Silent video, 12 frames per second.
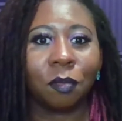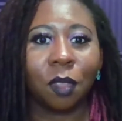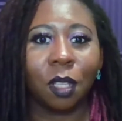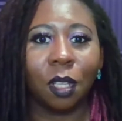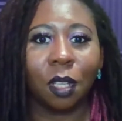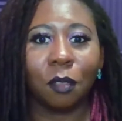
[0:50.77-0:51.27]

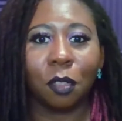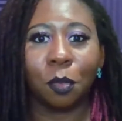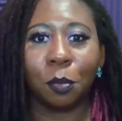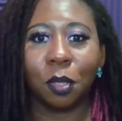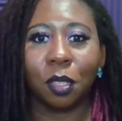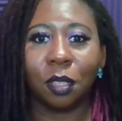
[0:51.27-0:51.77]
and I wrote a
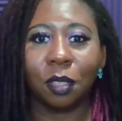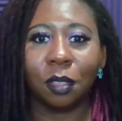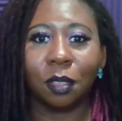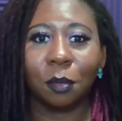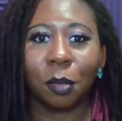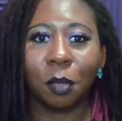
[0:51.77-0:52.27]
book
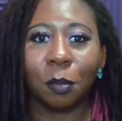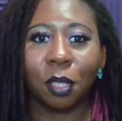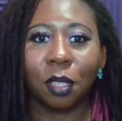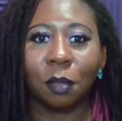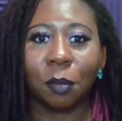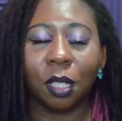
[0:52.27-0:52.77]
about being
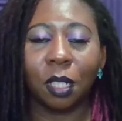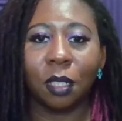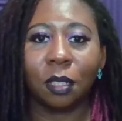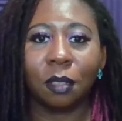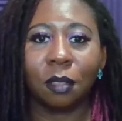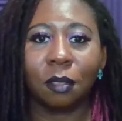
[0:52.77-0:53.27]
in a band.
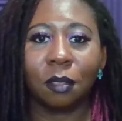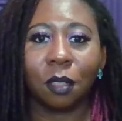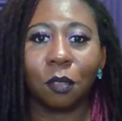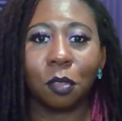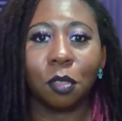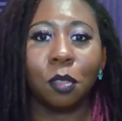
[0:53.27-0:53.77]
I
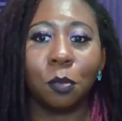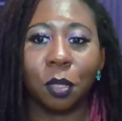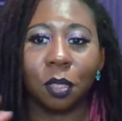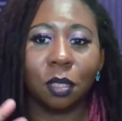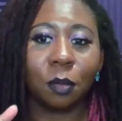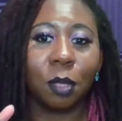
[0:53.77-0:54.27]
wrote 2
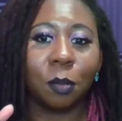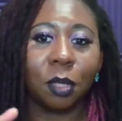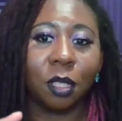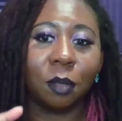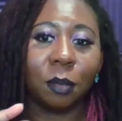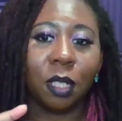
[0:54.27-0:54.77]
books about being
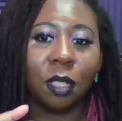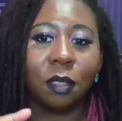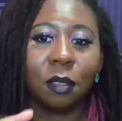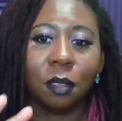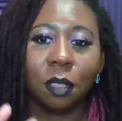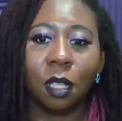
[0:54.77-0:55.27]
in a band,
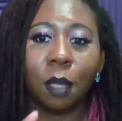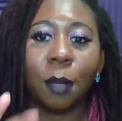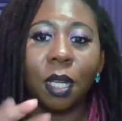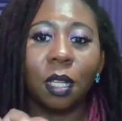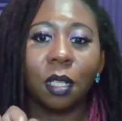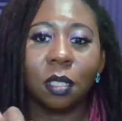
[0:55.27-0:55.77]
and
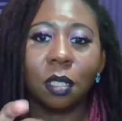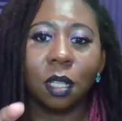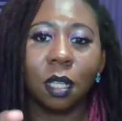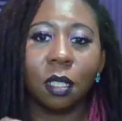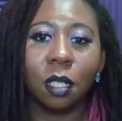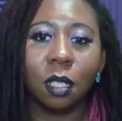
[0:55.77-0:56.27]
my nails are
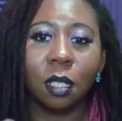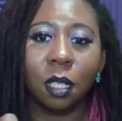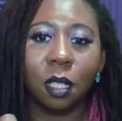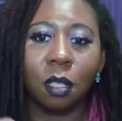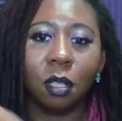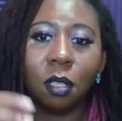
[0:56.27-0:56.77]
not done
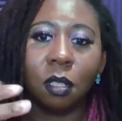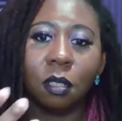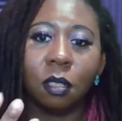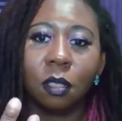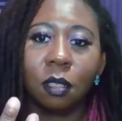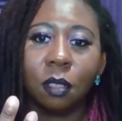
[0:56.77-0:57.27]
at all
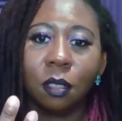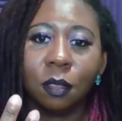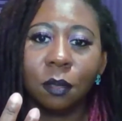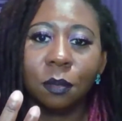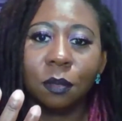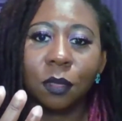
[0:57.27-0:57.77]

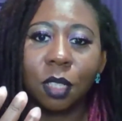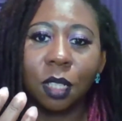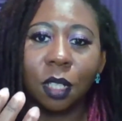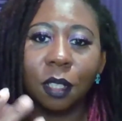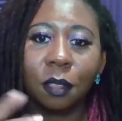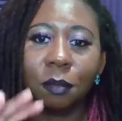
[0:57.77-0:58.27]

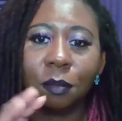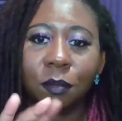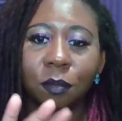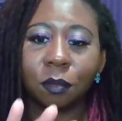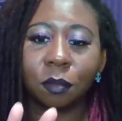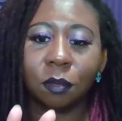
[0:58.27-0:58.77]
today.
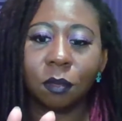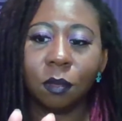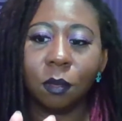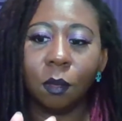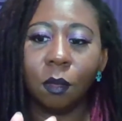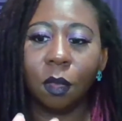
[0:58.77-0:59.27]

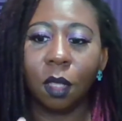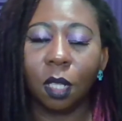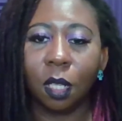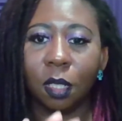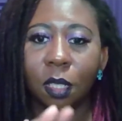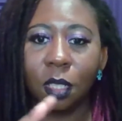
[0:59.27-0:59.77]

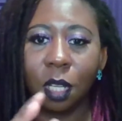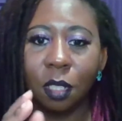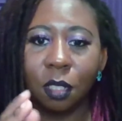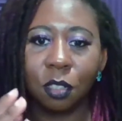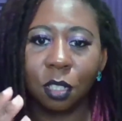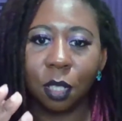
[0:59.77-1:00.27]
I did kind of
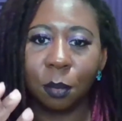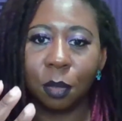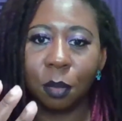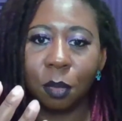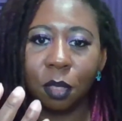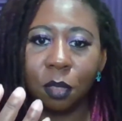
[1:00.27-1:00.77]
shape
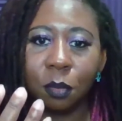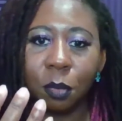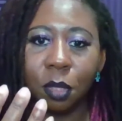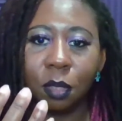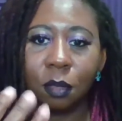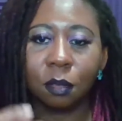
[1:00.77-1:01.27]
them a little
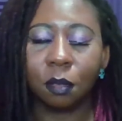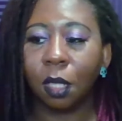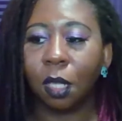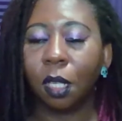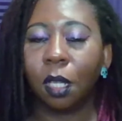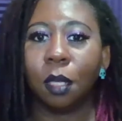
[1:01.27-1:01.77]
bit,
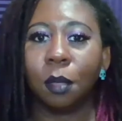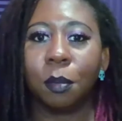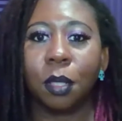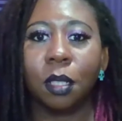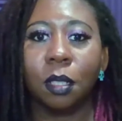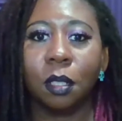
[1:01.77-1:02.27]

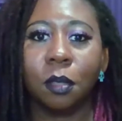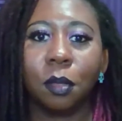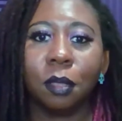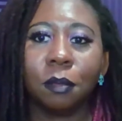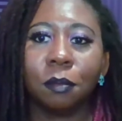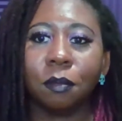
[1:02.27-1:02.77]
but oh
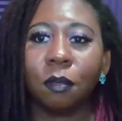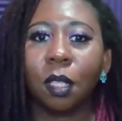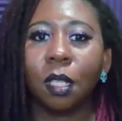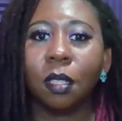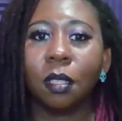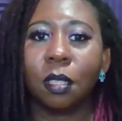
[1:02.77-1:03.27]
well.
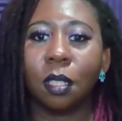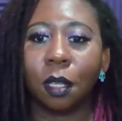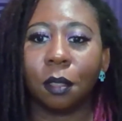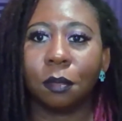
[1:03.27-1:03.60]
So,